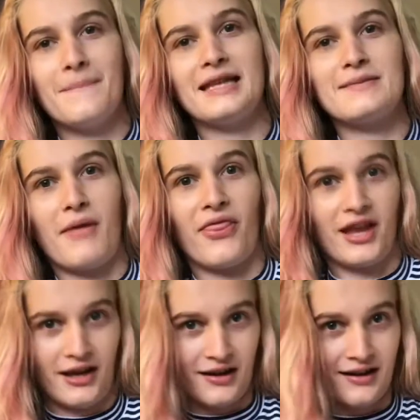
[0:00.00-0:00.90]
my thing.
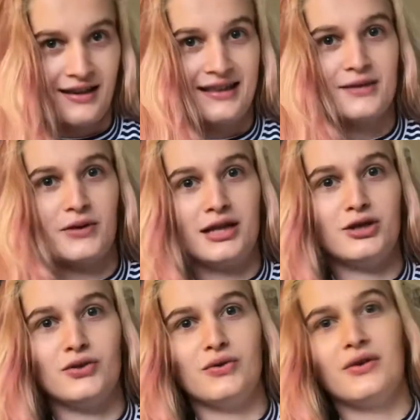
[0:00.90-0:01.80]
That's what I
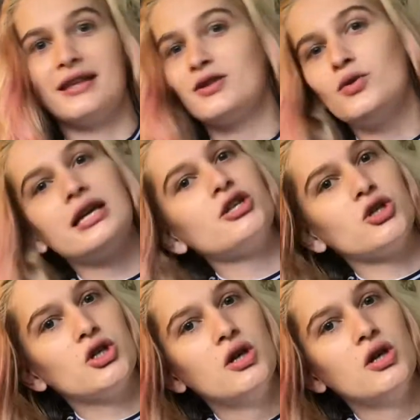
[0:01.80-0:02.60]
do. That's all I do.